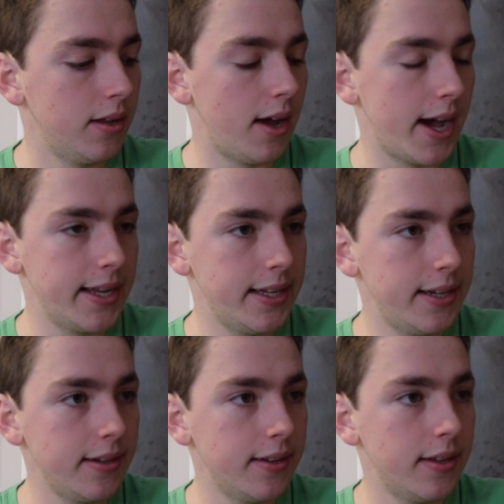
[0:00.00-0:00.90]
I hit
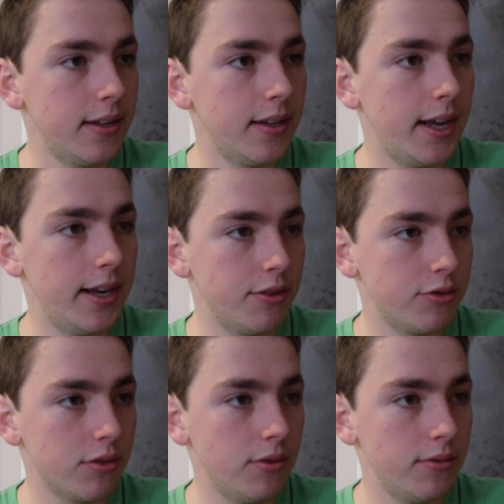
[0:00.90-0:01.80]
it and it
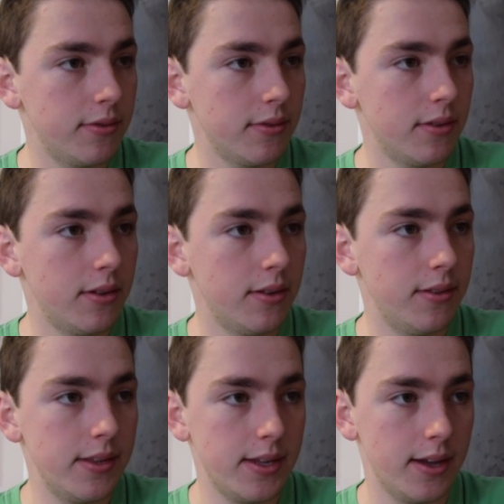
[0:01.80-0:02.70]
shows
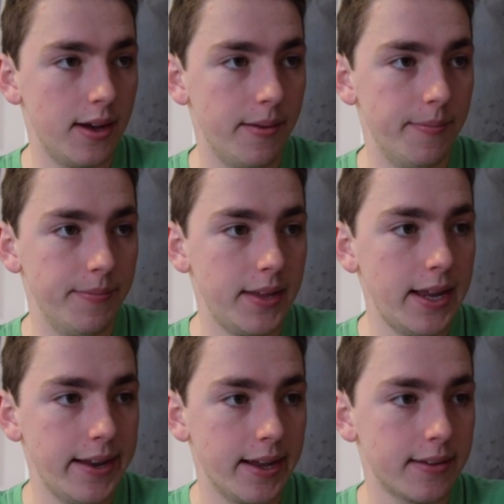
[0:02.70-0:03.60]
the
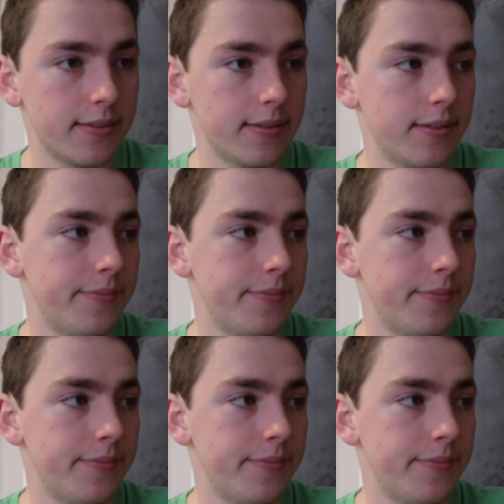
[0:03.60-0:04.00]
index,